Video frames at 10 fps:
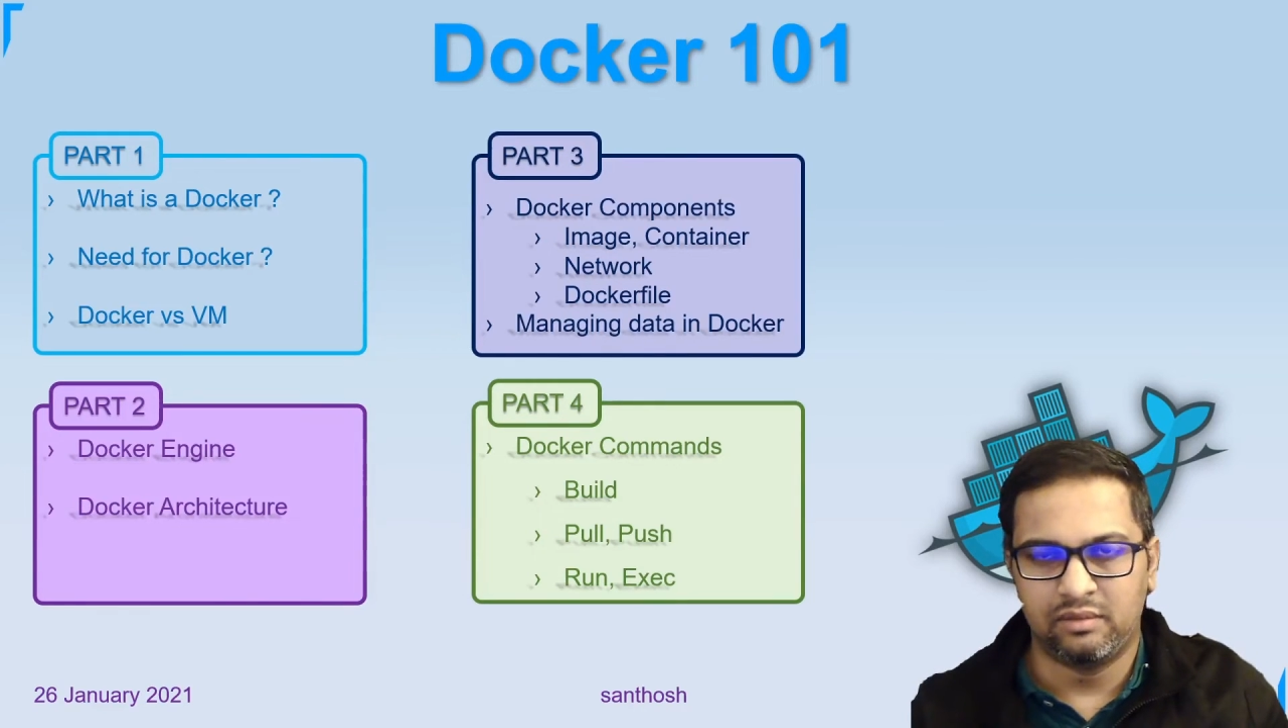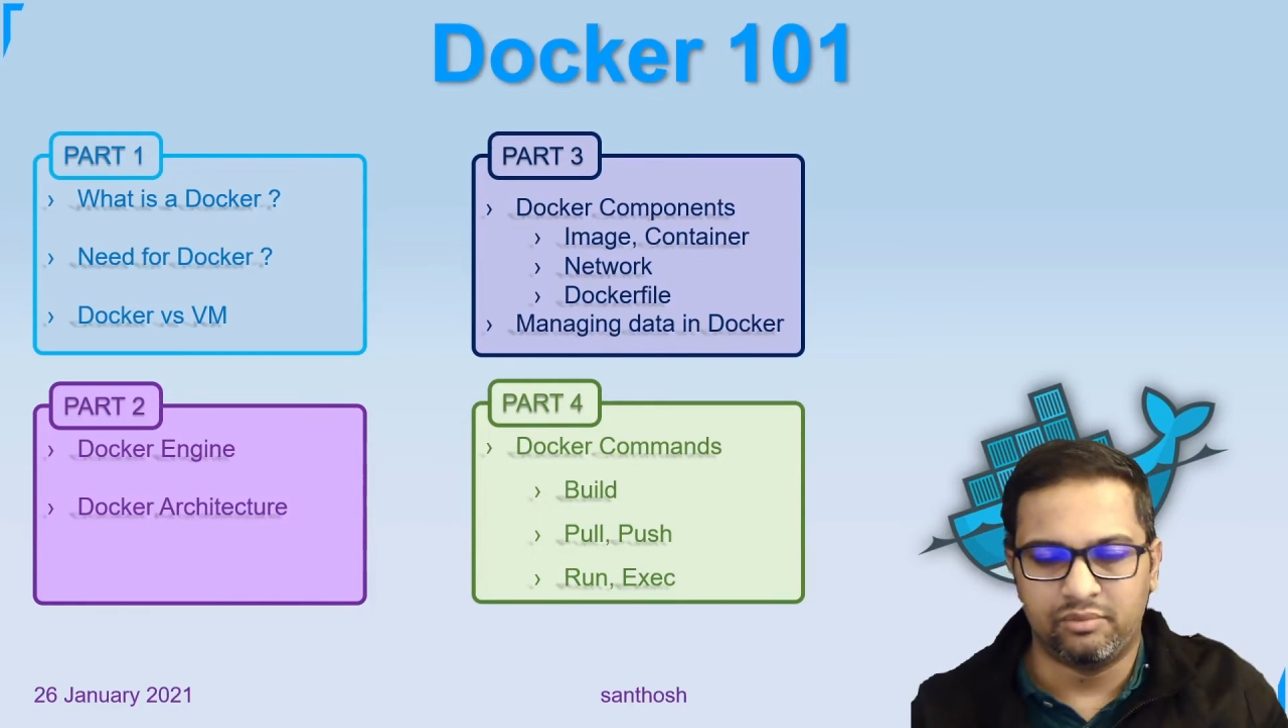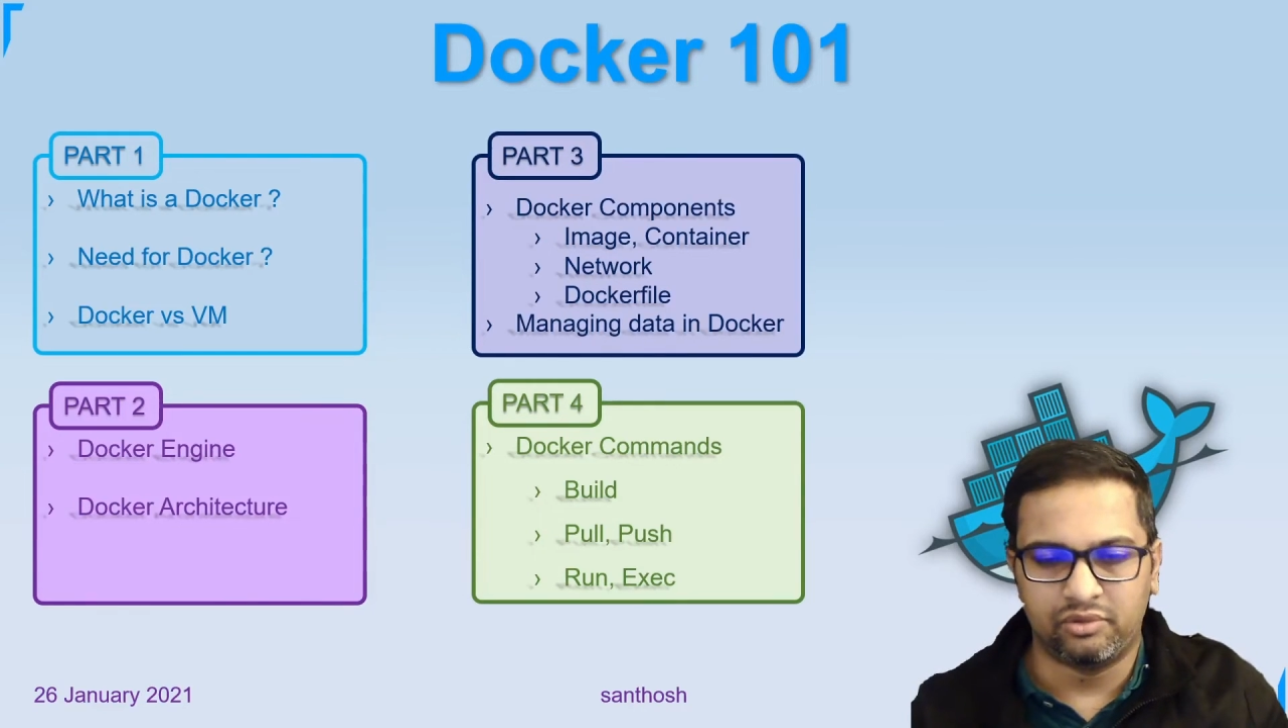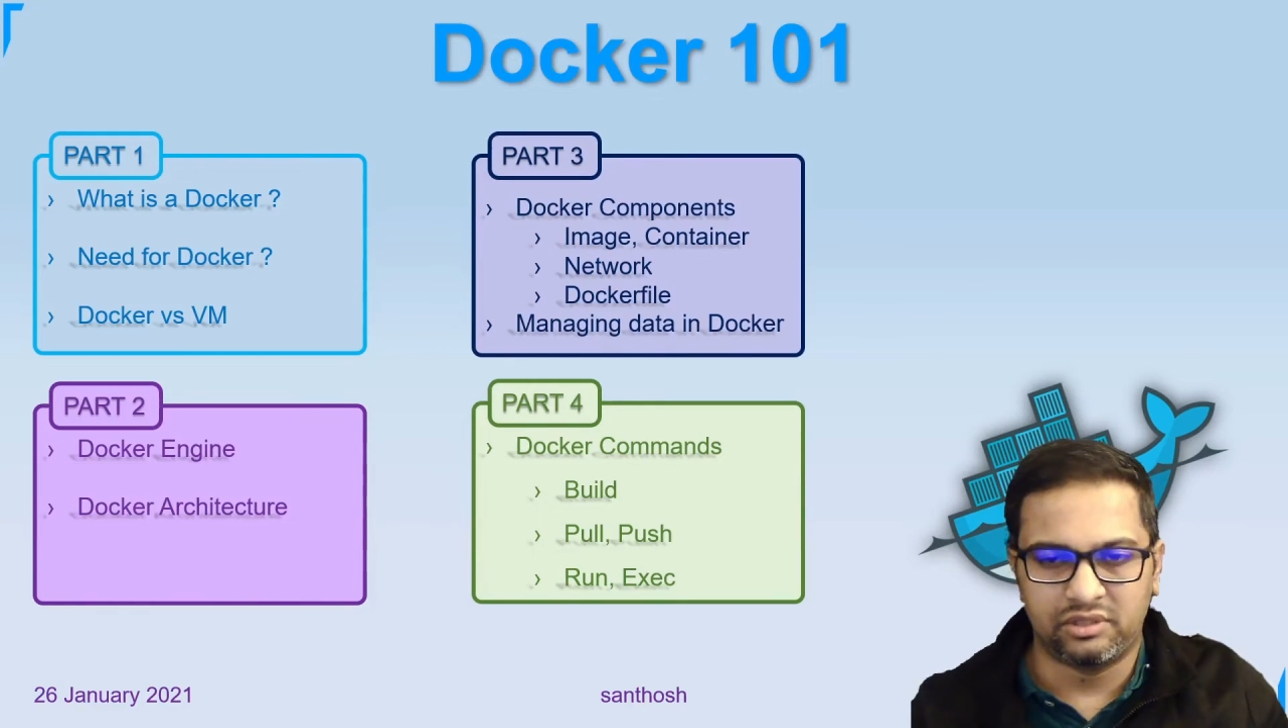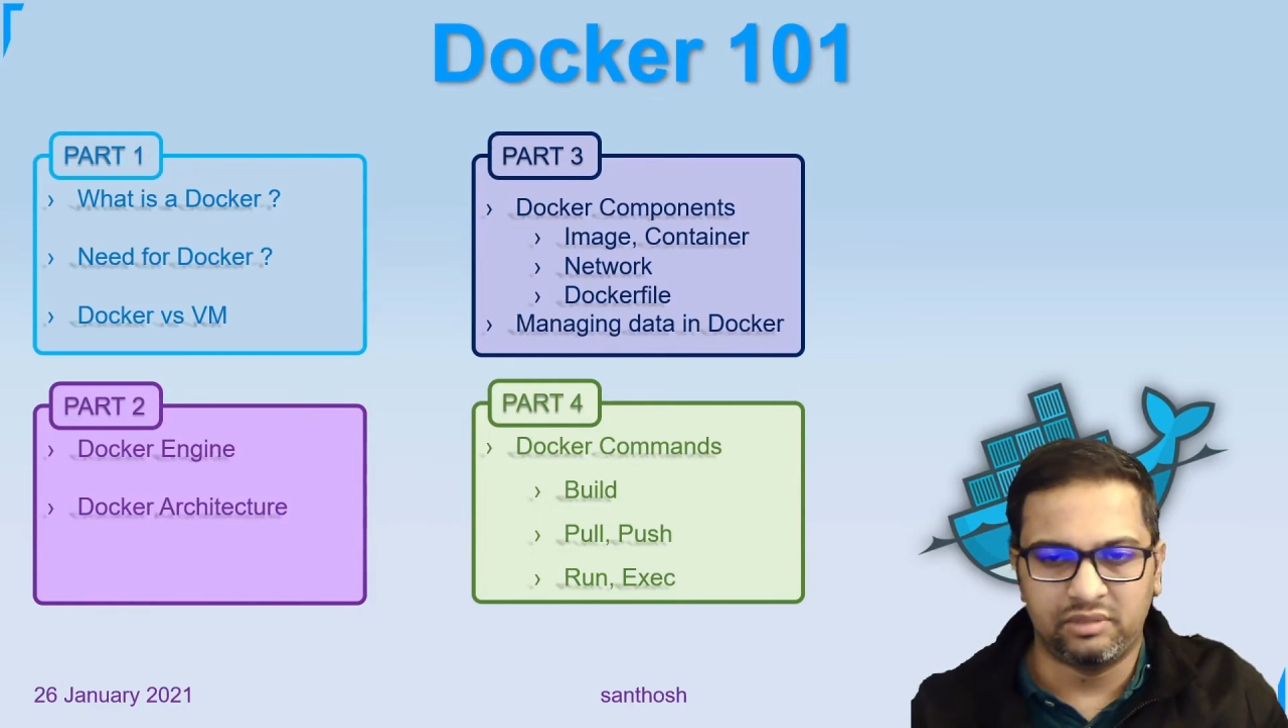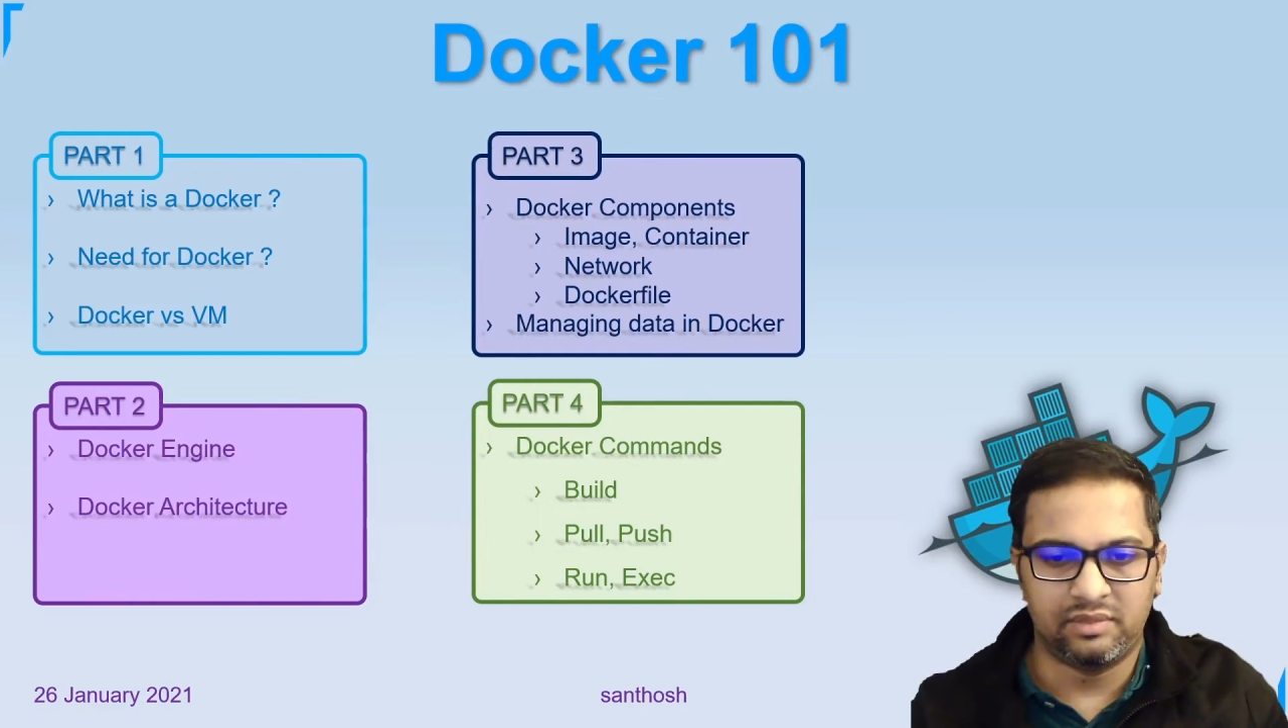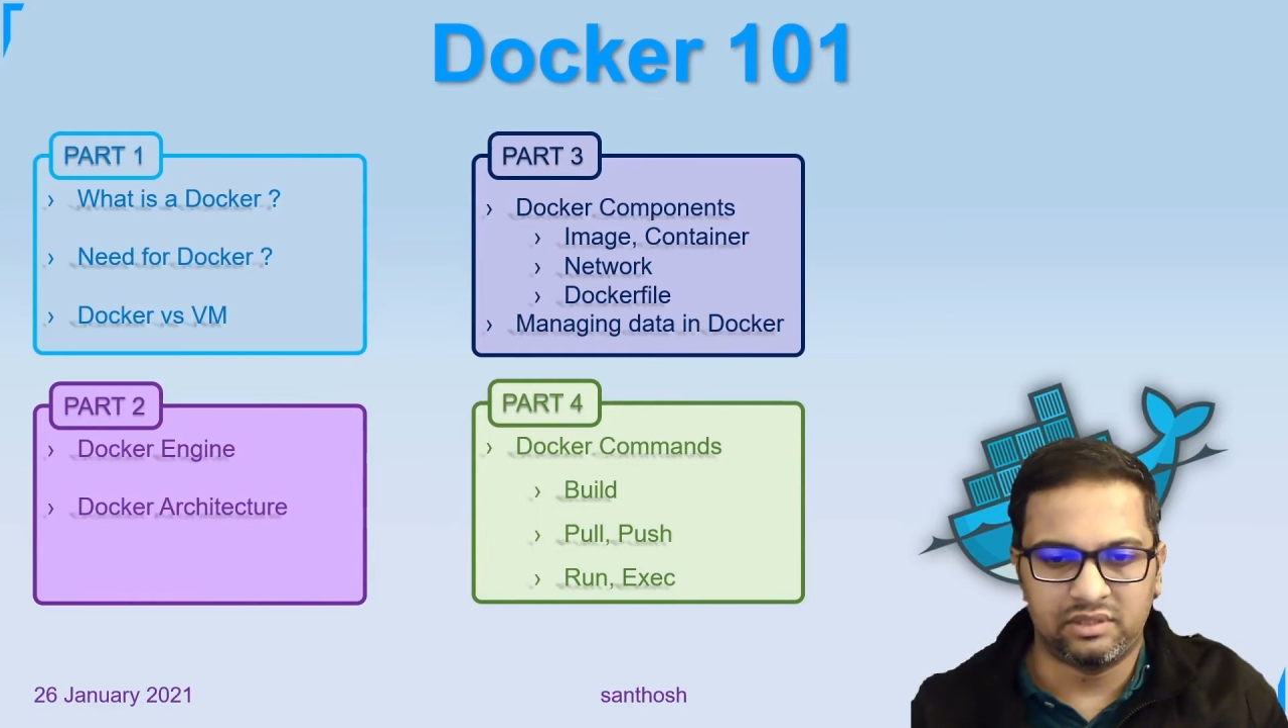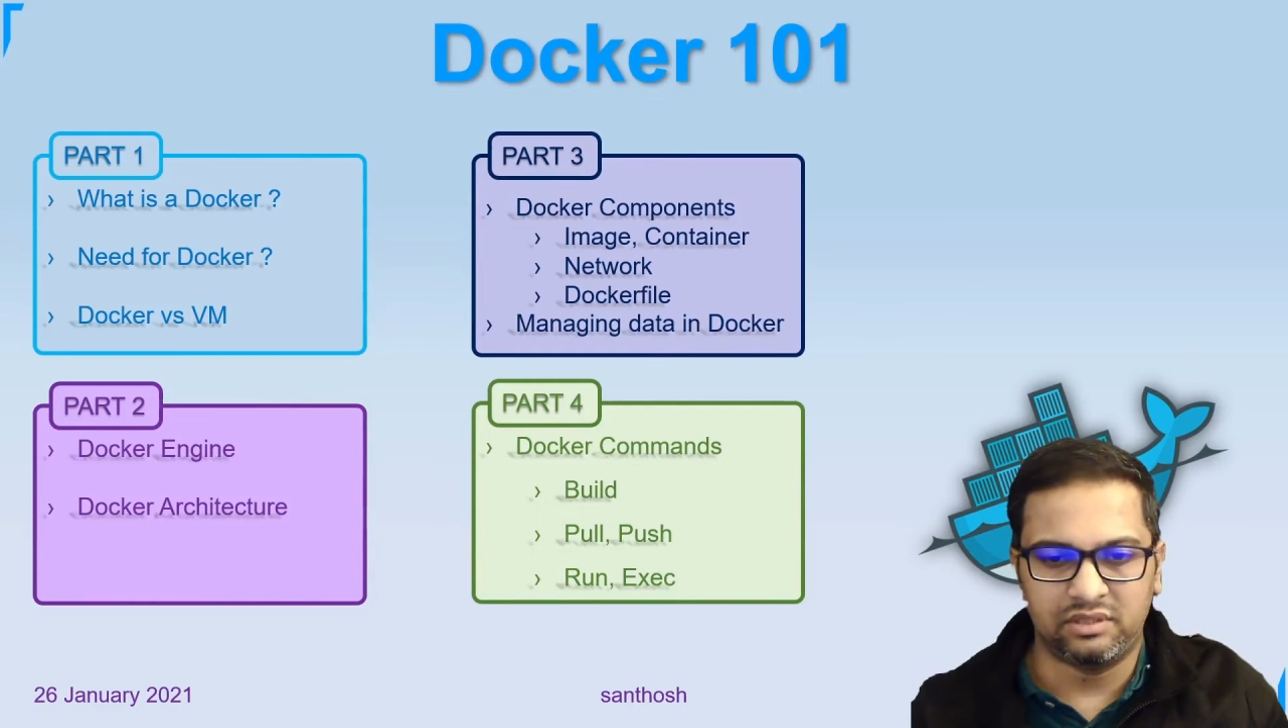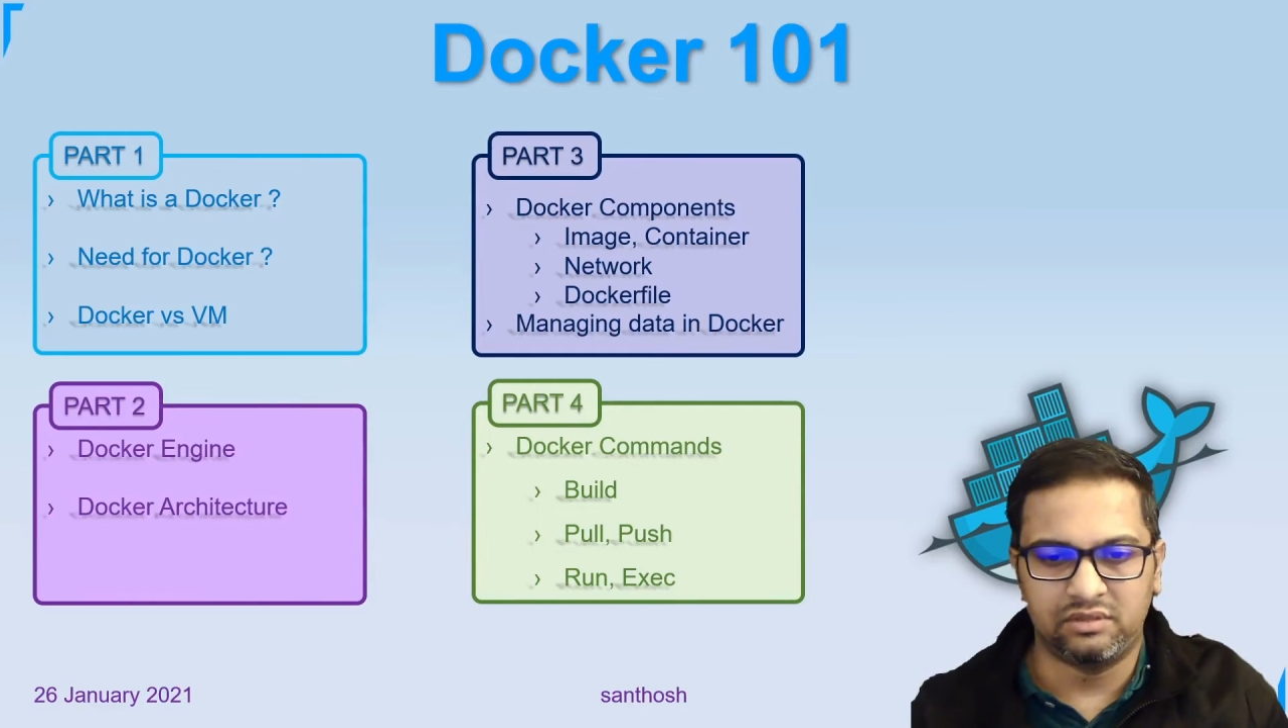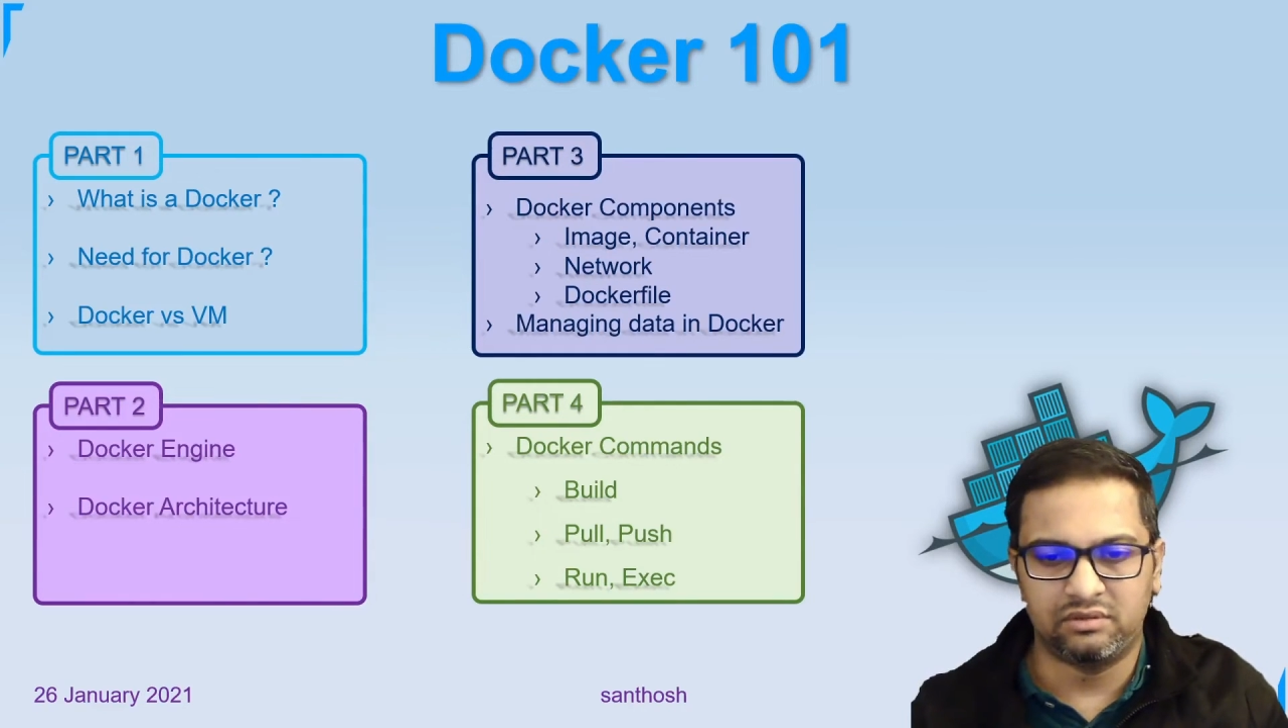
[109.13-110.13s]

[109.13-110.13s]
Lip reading: push an image into